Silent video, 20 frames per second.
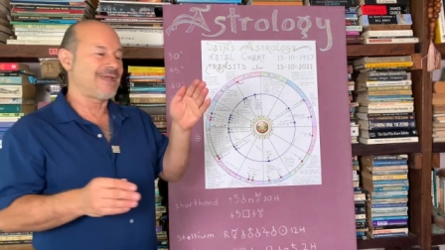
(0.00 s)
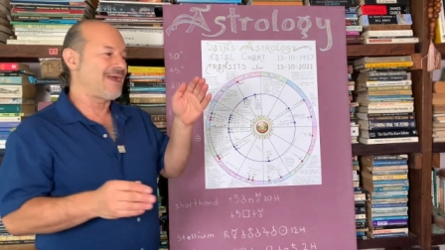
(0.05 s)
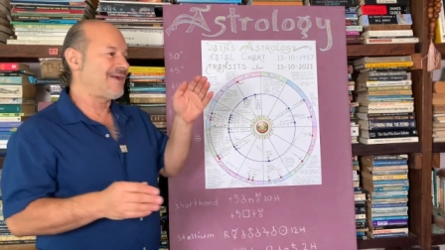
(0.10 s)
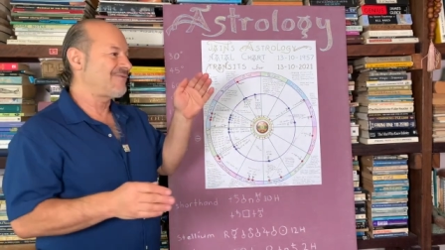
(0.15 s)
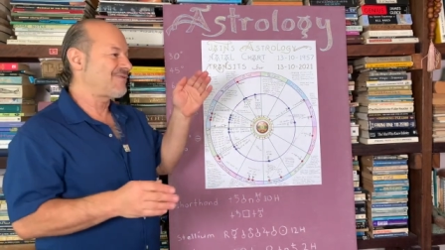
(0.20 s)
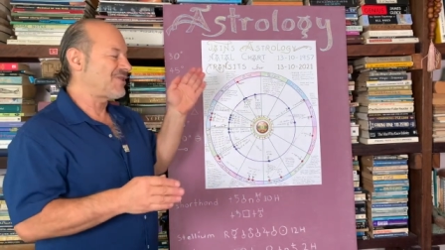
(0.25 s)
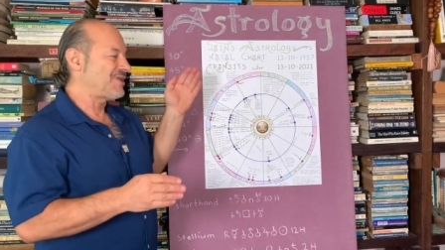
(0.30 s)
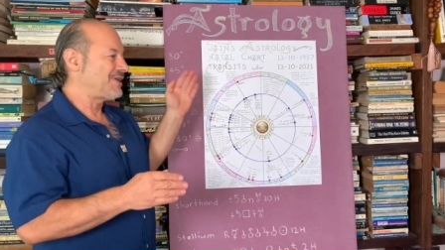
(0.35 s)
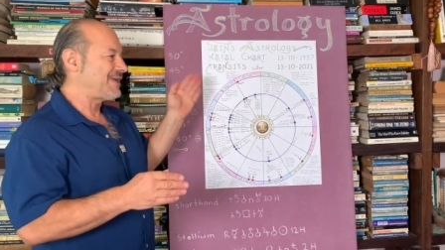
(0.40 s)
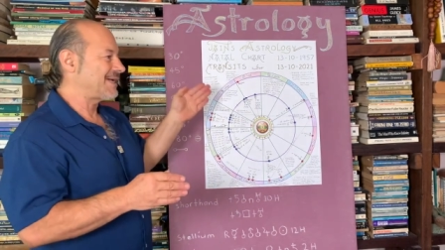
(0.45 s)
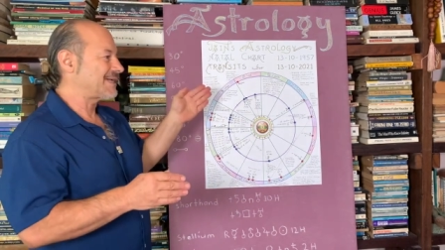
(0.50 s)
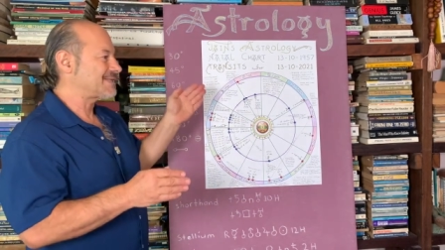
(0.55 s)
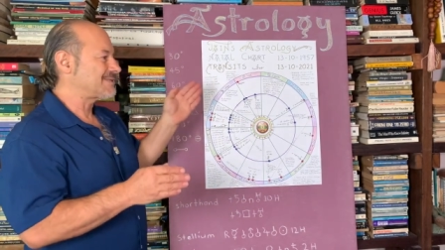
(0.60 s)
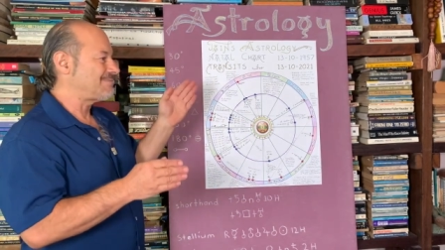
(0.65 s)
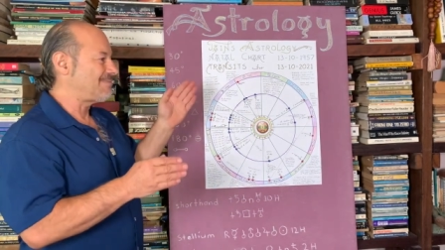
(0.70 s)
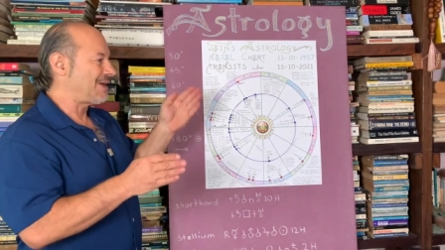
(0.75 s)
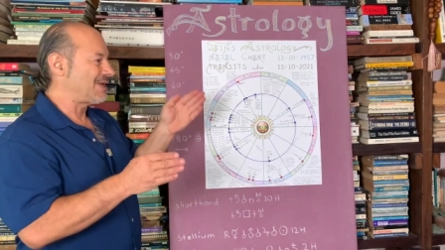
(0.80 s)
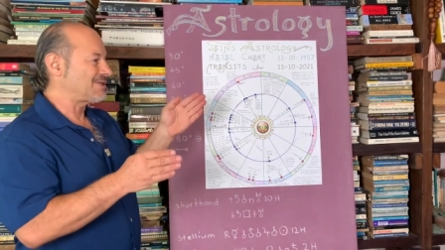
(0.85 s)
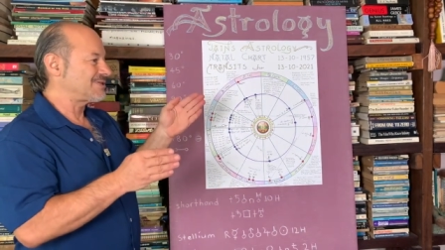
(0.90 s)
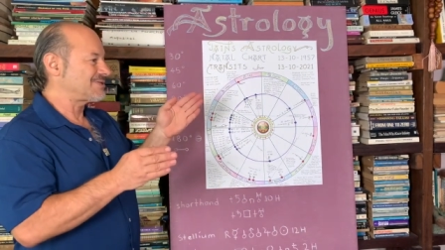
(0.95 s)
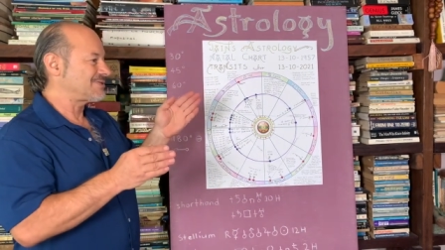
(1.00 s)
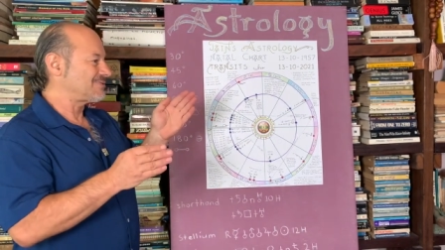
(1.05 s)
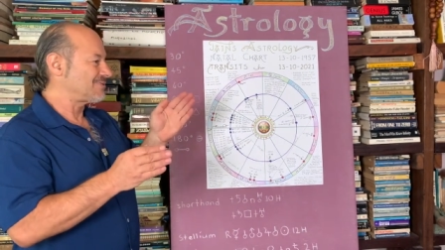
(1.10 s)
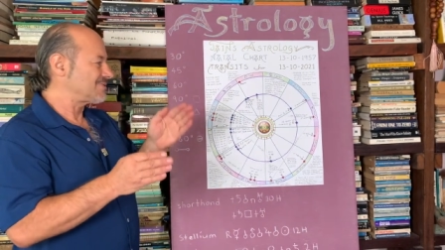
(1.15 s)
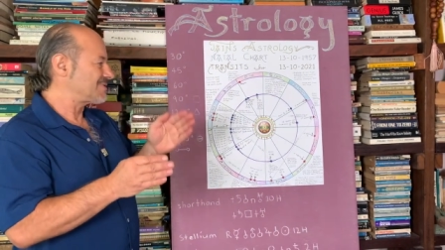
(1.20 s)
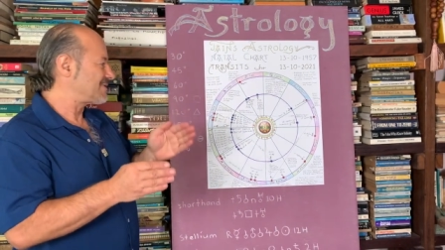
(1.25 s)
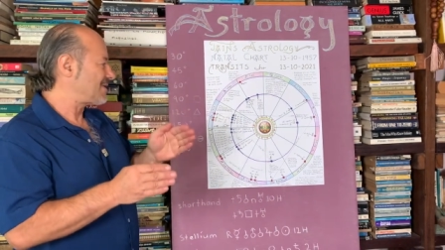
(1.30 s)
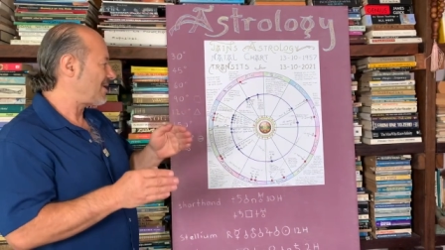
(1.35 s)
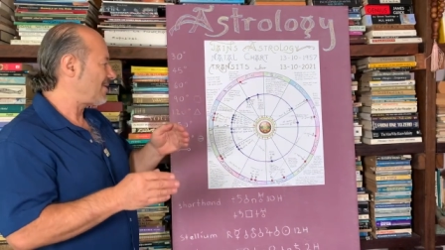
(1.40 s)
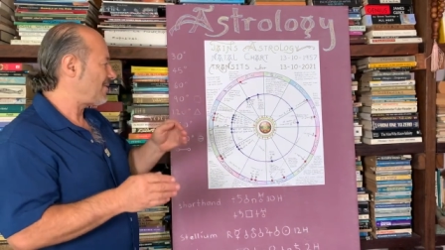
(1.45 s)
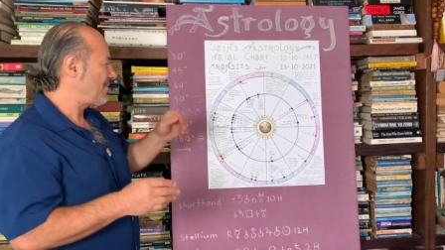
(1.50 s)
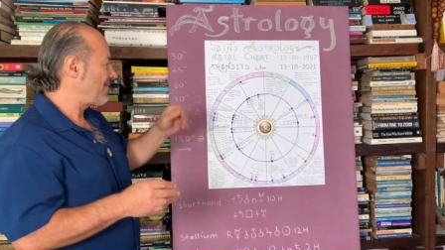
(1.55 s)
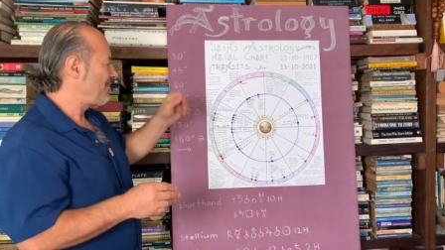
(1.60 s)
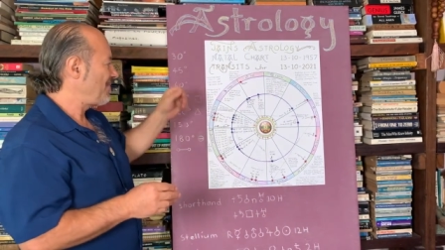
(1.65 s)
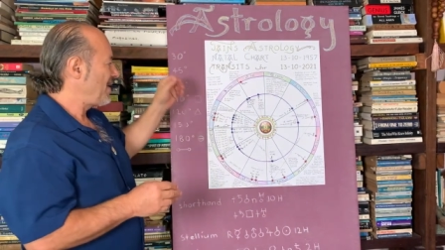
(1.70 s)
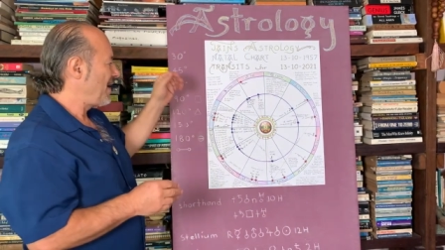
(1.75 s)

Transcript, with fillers: over the next months or so,